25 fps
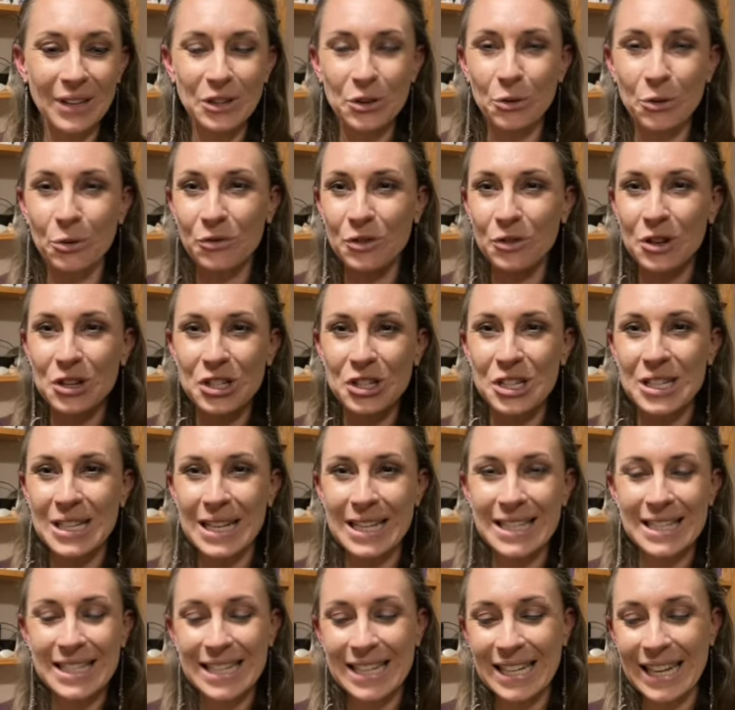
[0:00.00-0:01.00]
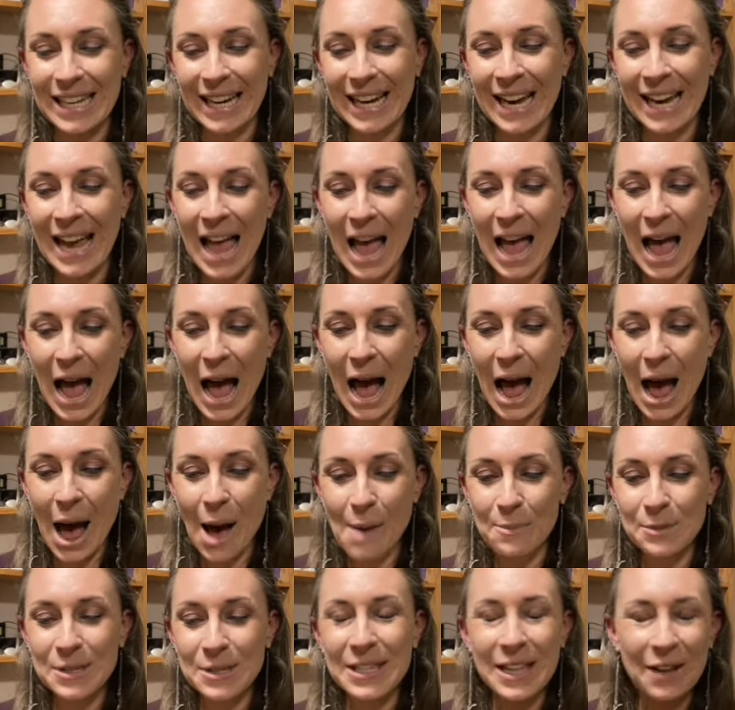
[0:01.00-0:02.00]
future destiny.
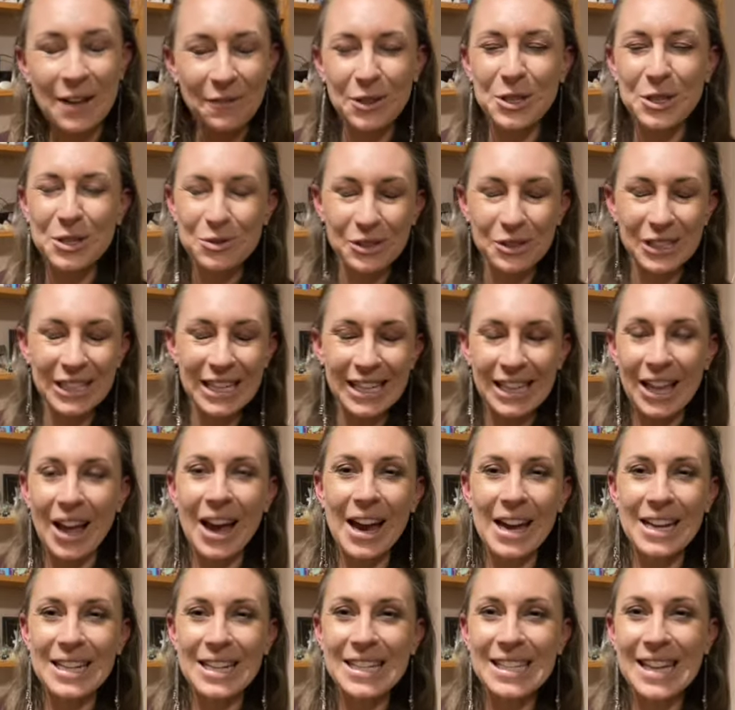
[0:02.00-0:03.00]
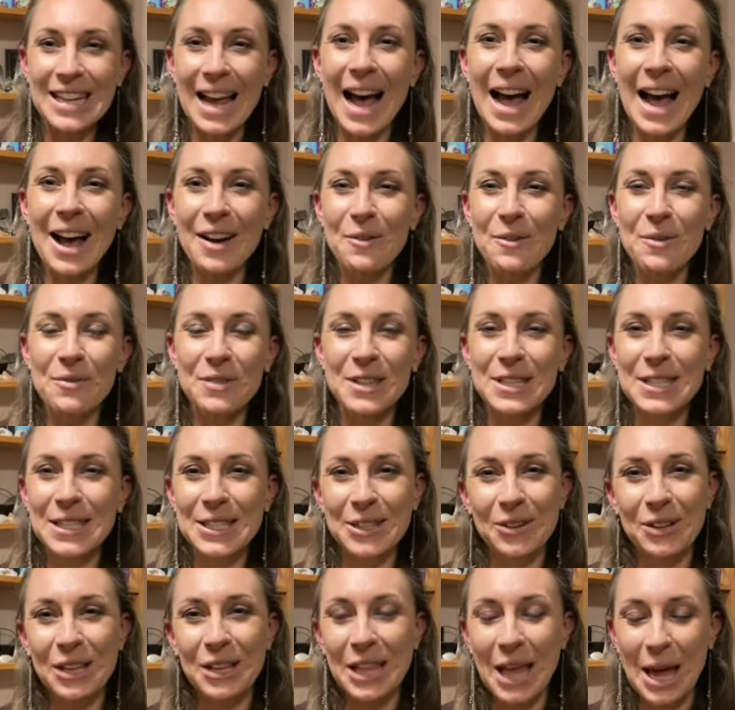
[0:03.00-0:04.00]
So that feels really aligned with the
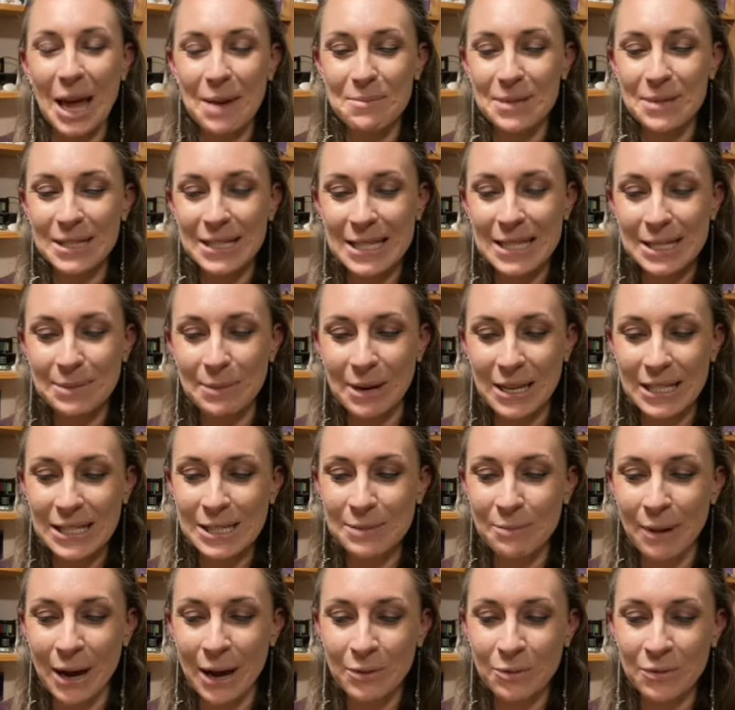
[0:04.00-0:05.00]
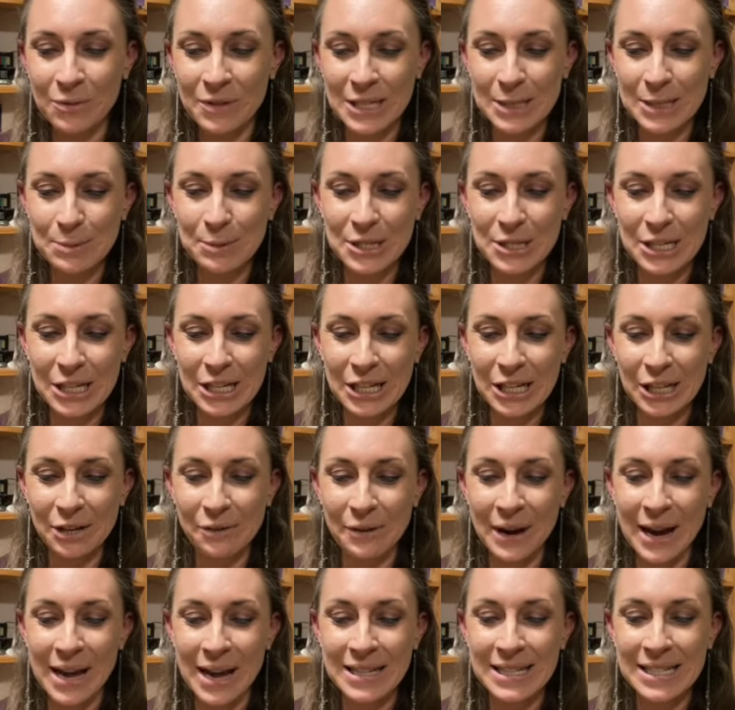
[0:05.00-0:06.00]
Soul Aligned Business Mastermind with this particular
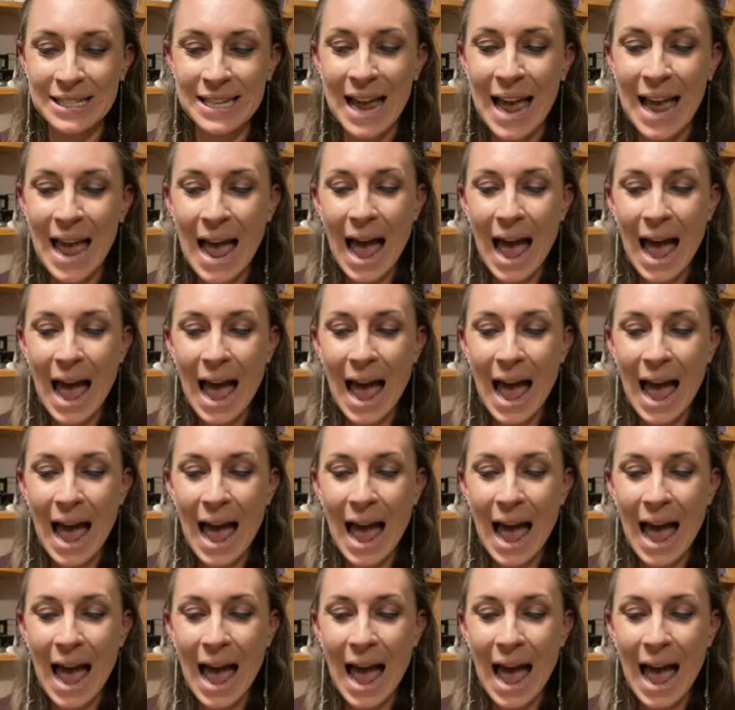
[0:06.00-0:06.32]
round.